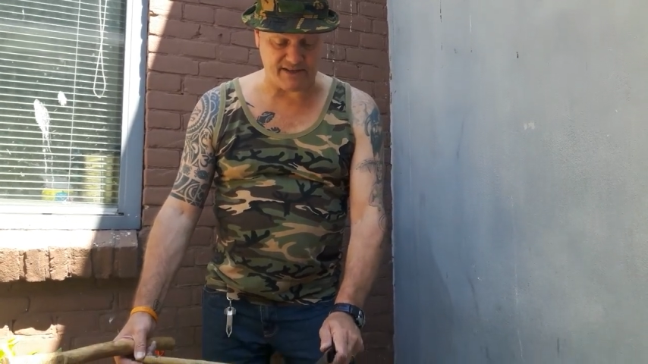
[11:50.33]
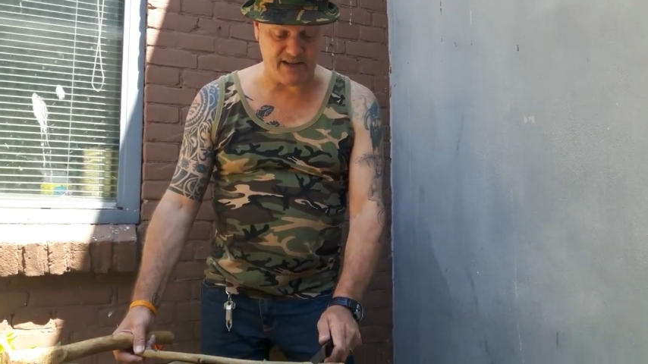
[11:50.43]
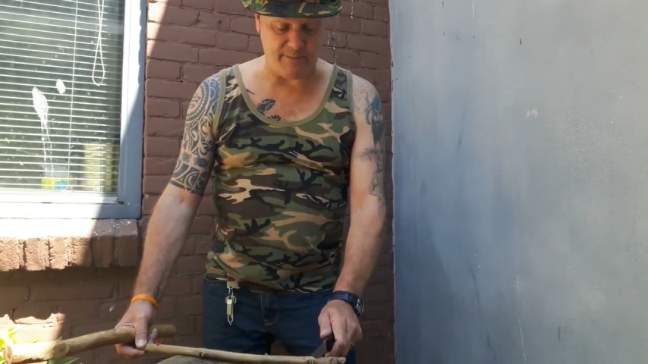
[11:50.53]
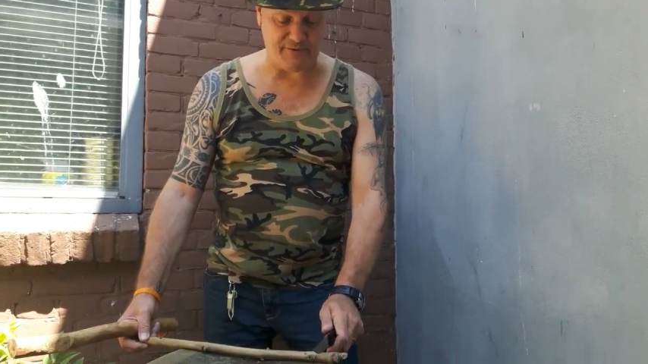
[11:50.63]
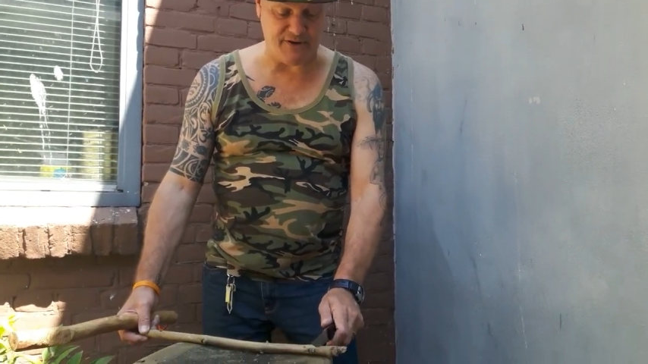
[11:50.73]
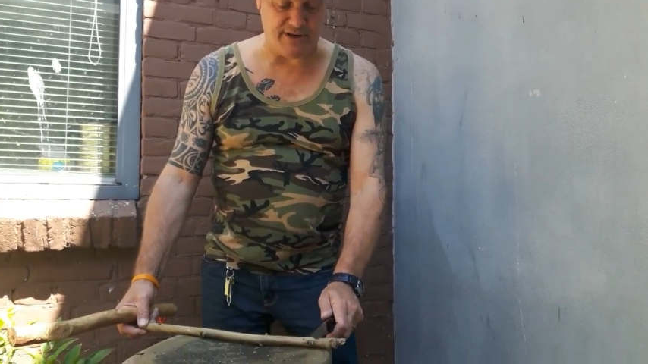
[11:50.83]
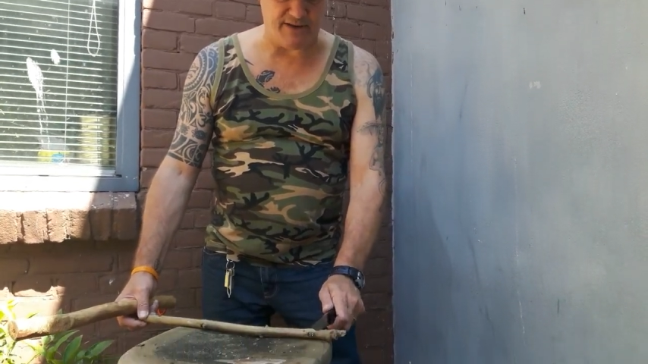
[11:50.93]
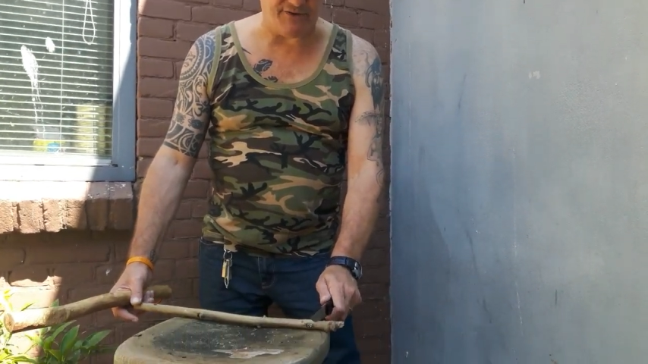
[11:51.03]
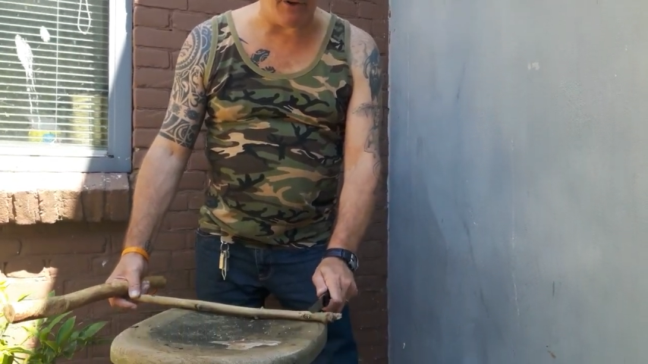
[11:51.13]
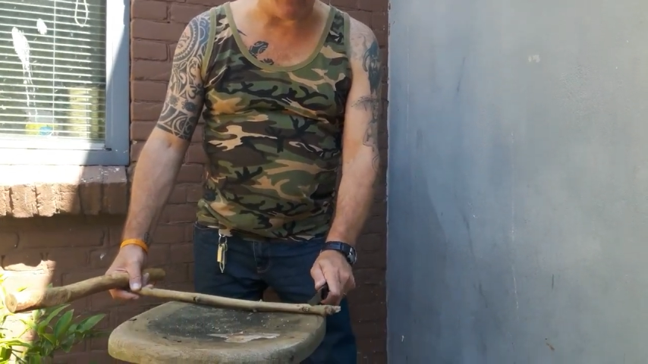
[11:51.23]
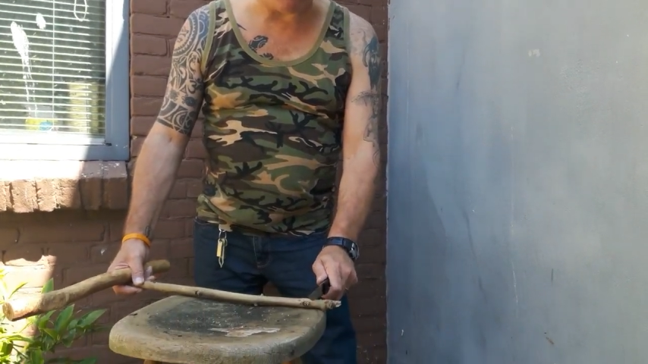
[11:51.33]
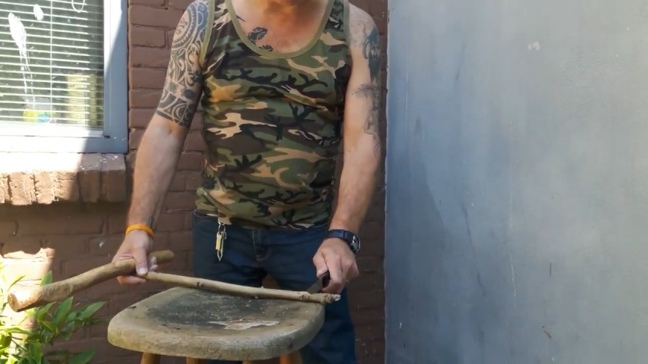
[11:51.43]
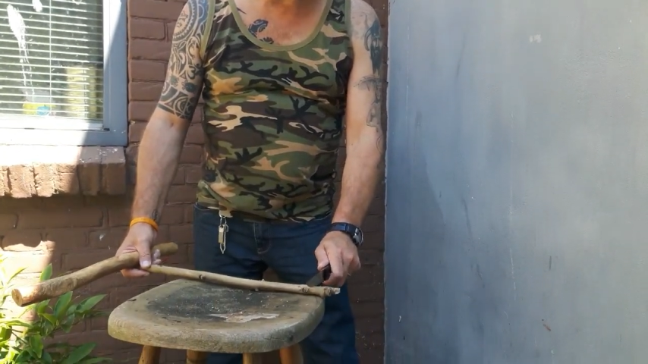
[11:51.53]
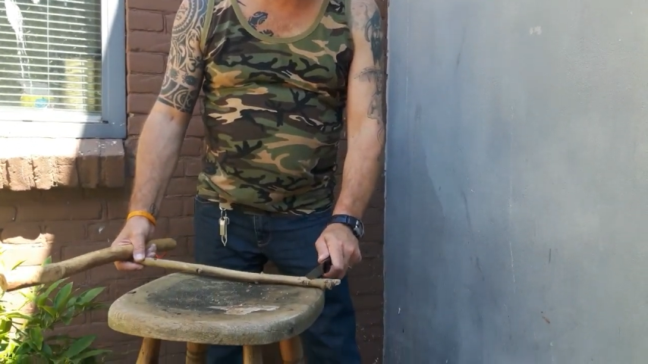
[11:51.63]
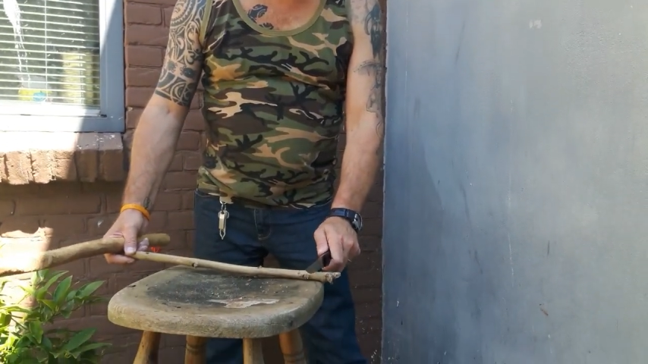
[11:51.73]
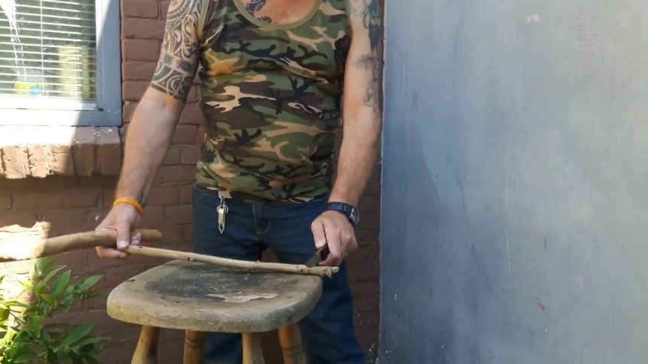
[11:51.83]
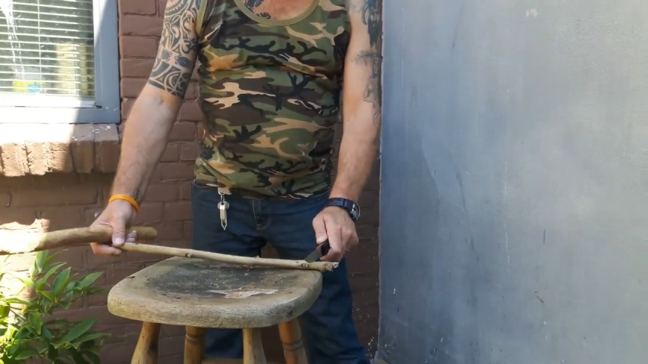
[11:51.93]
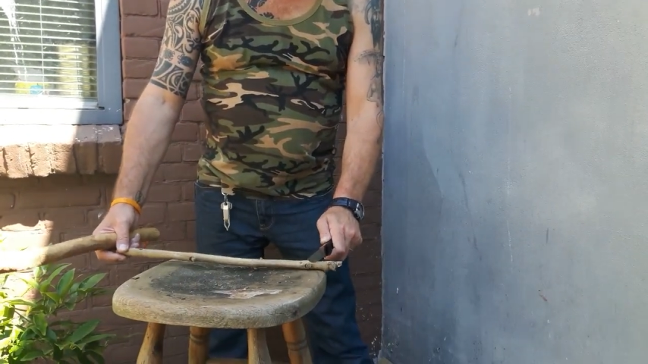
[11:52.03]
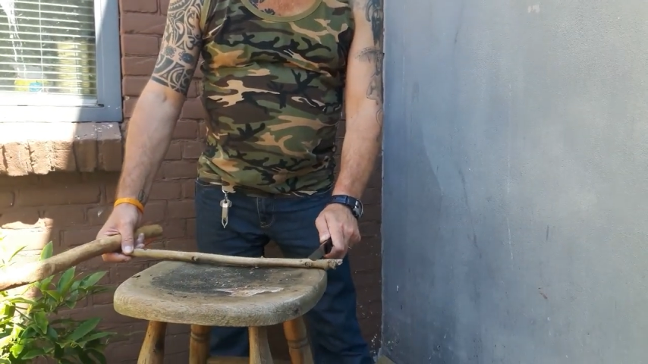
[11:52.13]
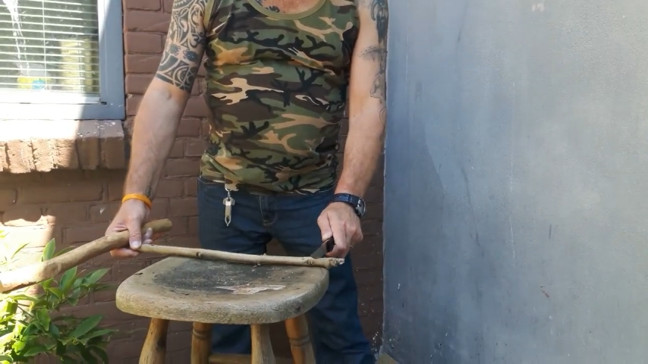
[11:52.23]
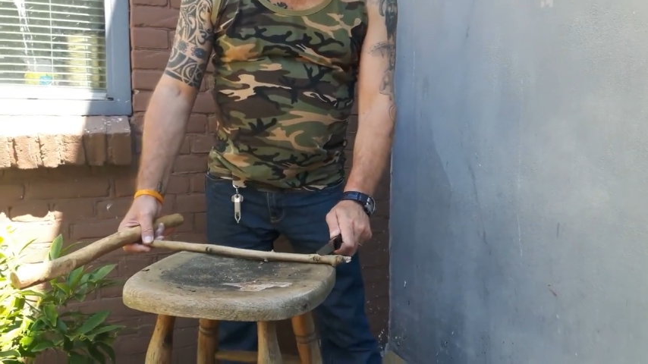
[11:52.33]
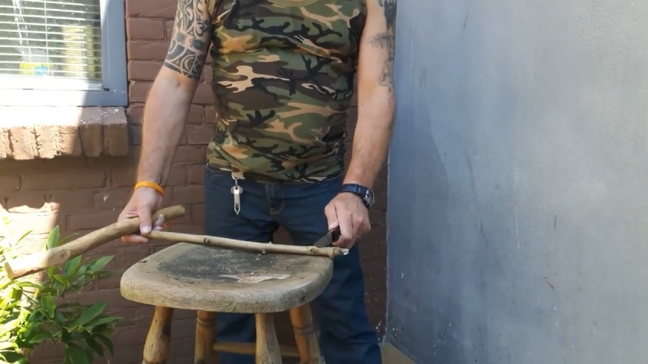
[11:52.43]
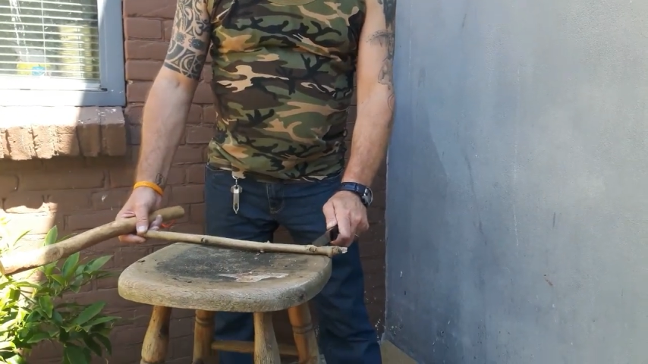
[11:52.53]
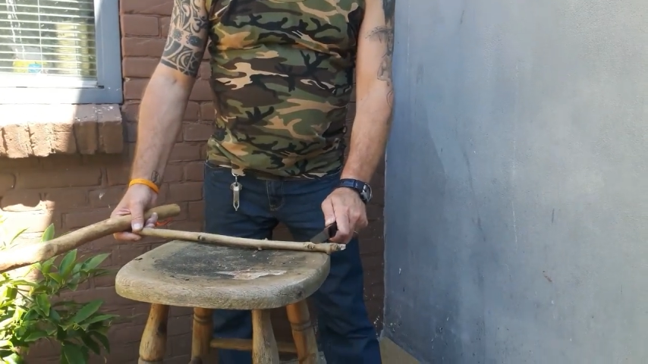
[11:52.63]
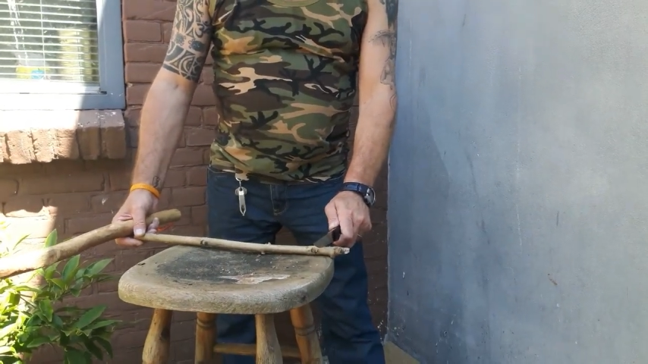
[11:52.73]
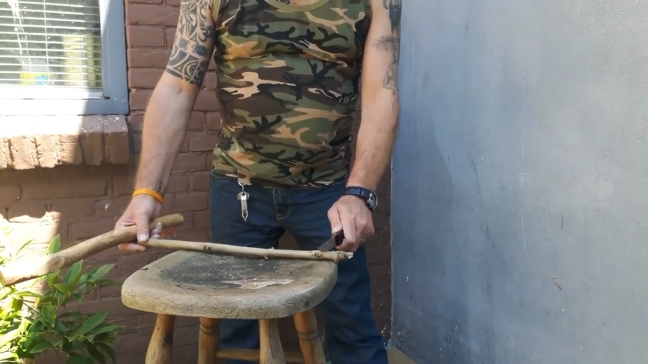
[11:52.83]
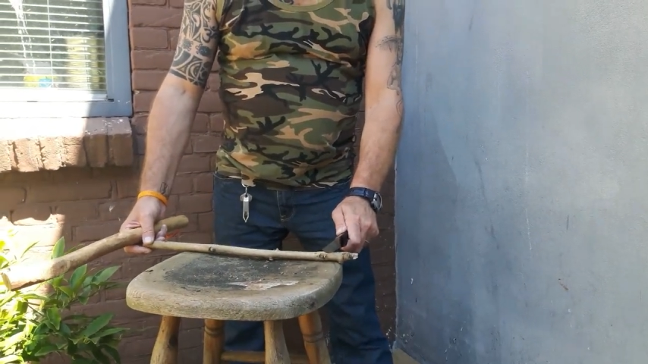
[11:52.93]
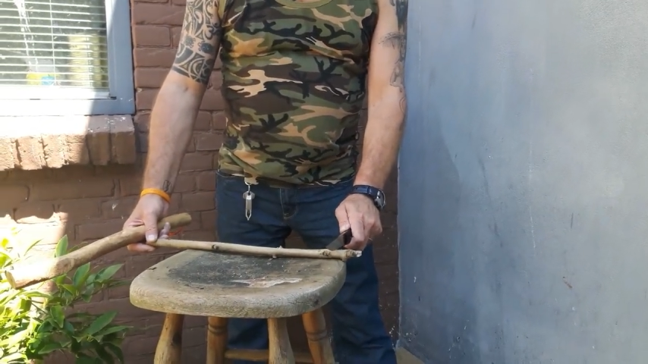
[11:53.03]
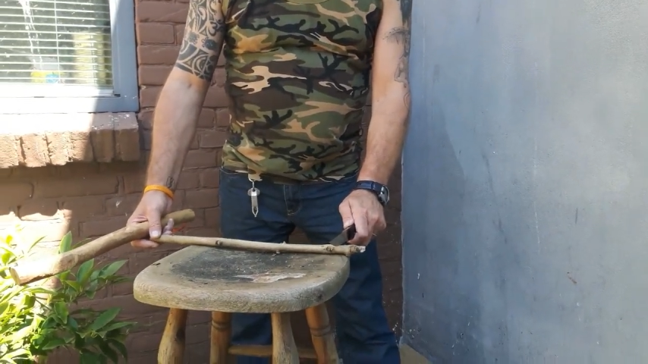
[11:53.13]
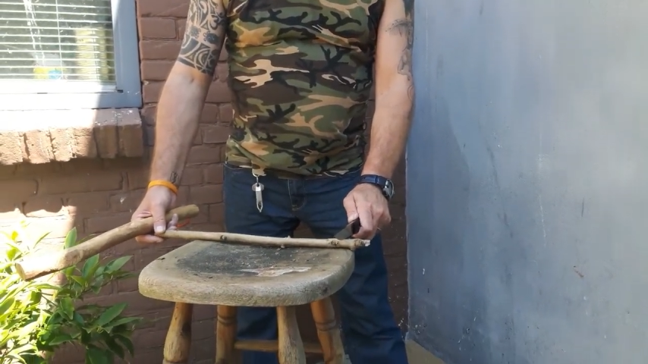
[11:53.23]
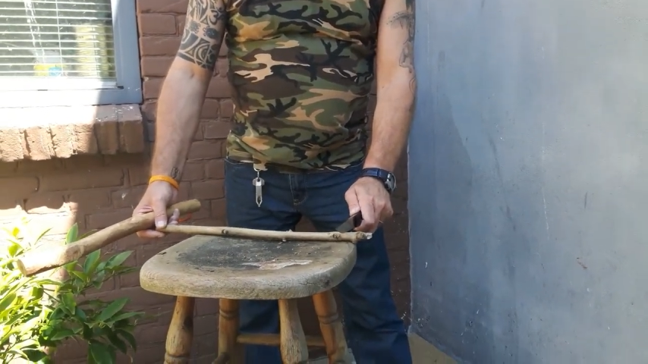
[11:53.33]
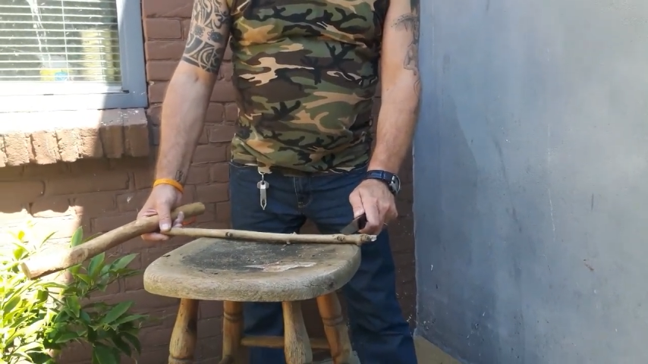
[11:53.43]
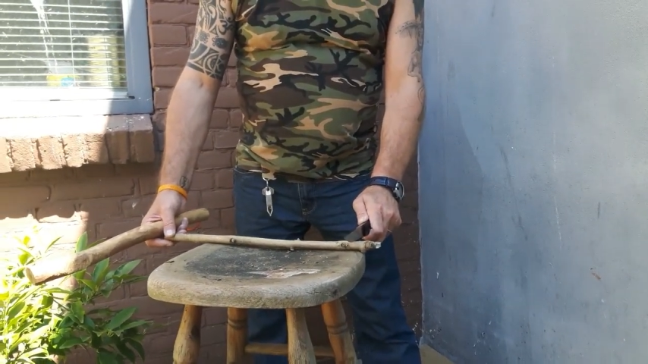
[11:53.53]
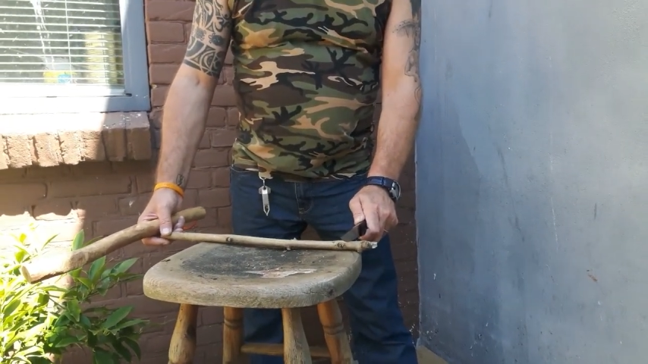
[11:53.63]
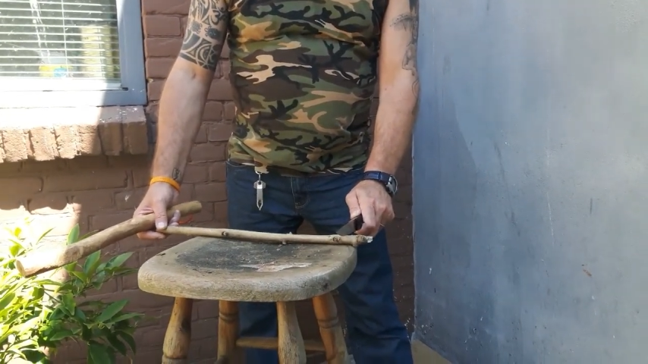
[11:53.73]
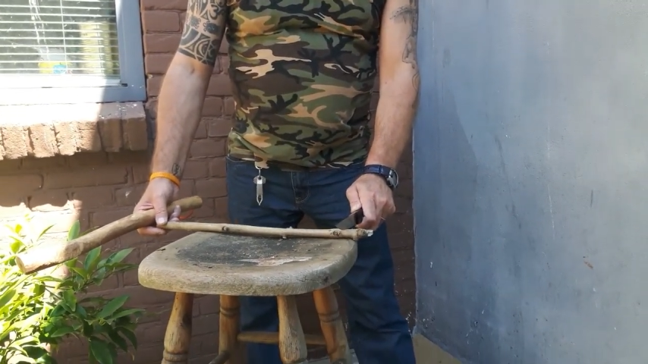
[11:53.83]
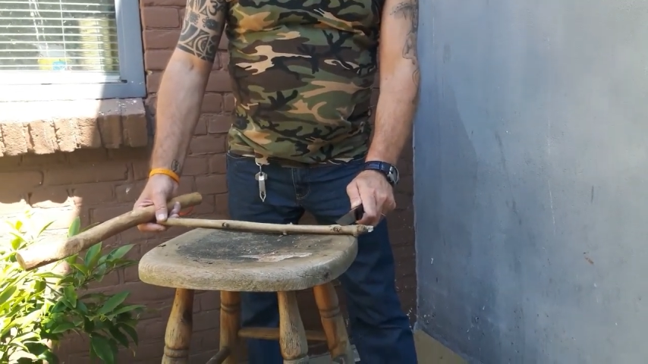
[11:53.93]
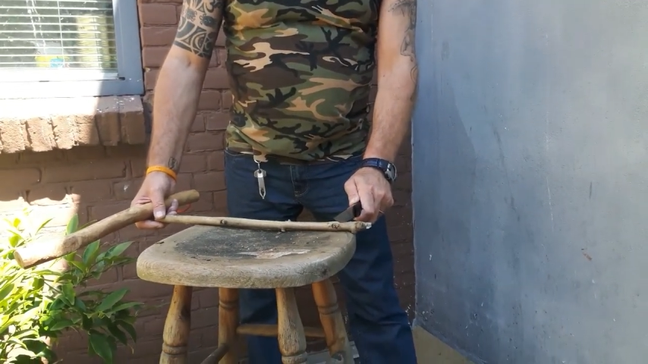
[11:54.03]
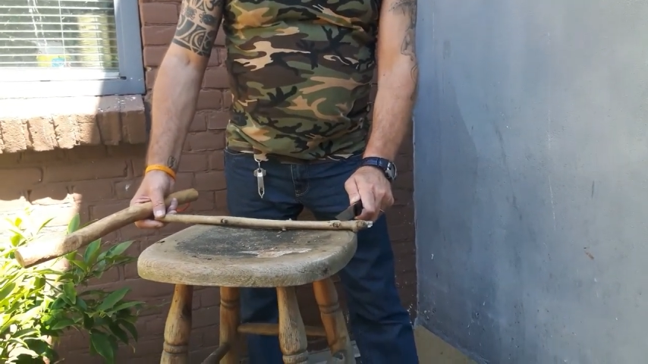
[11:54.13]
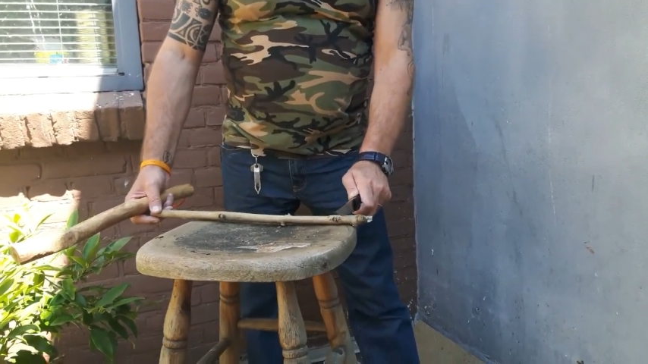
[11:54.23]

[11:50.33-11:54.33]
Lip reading: (no speaker visible)